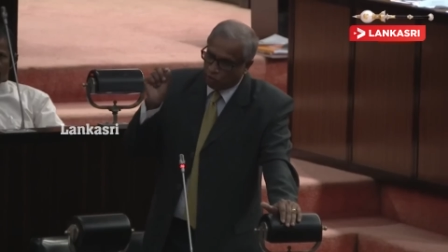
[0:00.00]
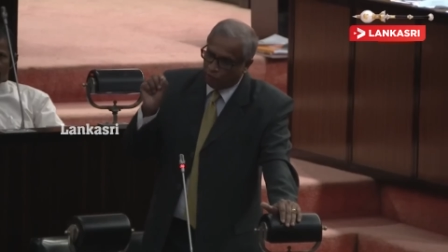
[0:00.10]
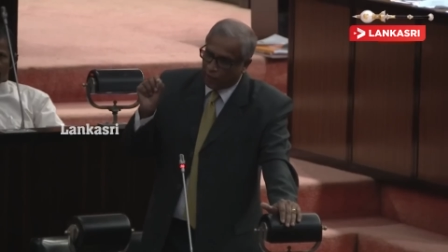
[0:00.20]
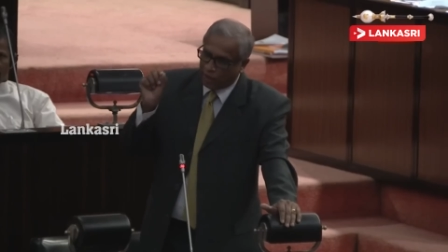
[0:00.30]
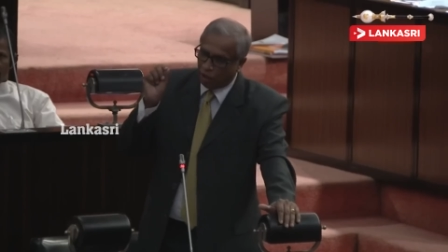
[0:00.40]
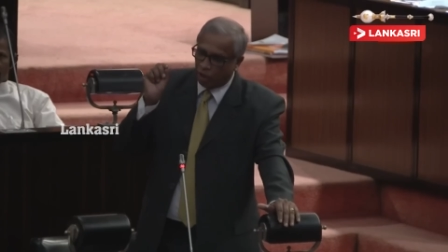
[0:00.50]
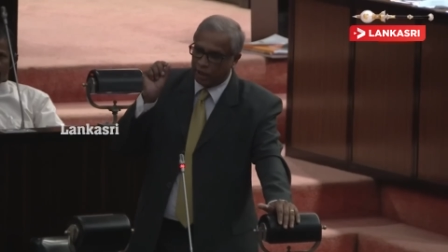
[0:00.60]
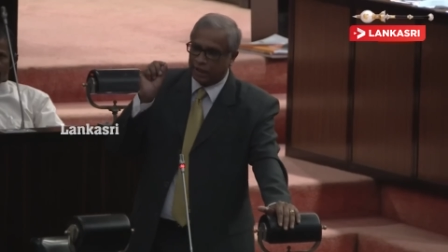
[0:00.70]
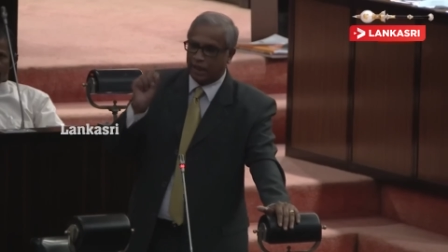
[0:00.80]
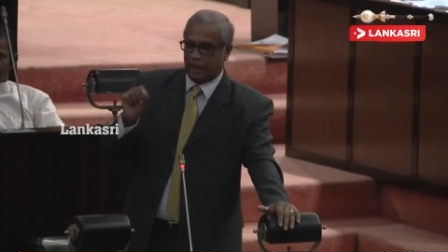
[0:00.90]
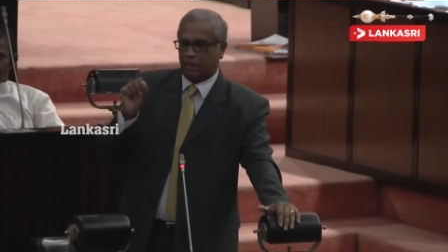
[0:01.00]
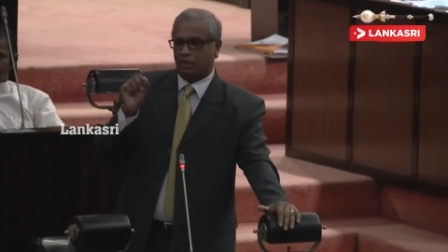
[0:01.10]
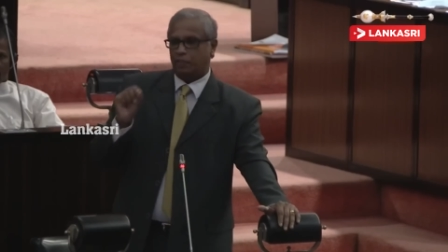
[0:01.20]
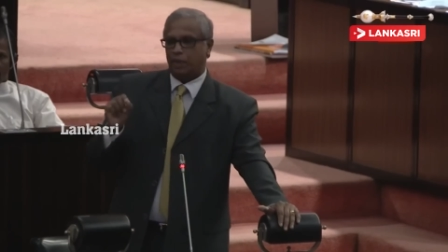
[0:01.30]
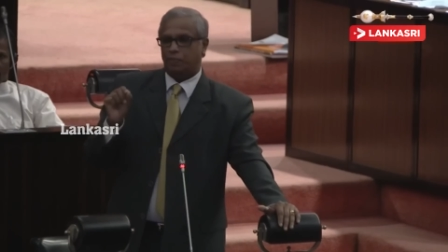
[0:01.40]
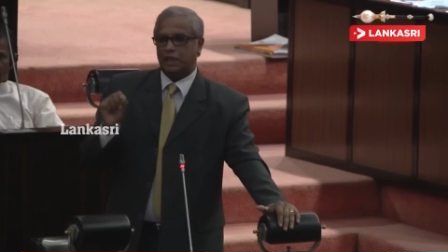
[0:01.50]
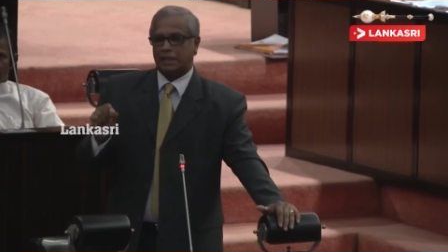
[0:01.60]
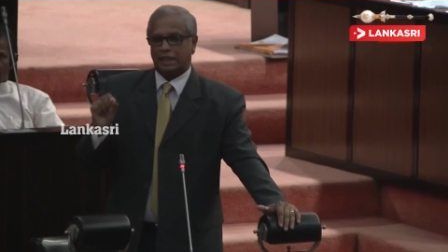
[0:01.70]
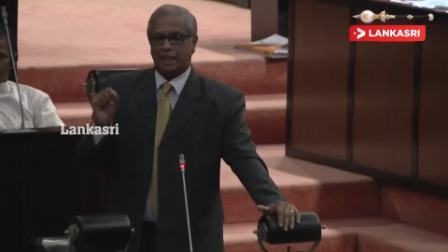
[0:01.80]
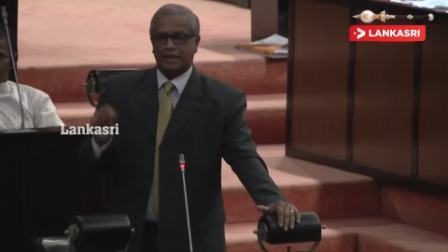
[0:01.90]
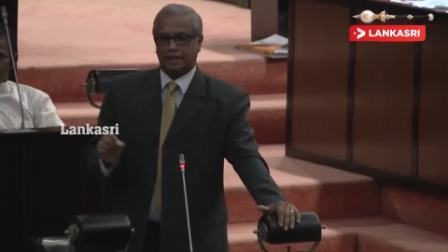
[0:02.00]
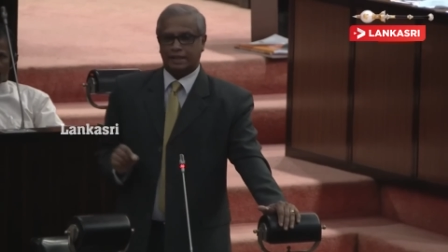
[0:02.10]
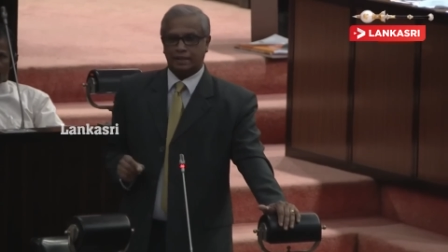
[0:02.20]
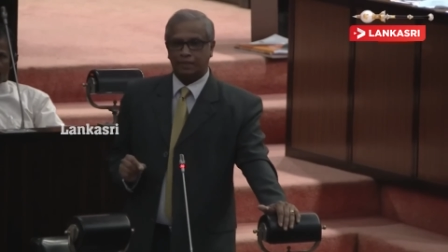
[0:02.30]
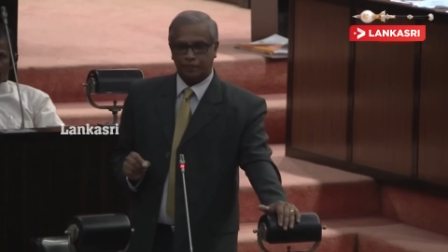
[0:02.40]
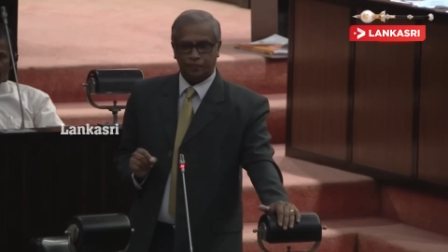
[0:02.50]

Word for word: of minority people's rights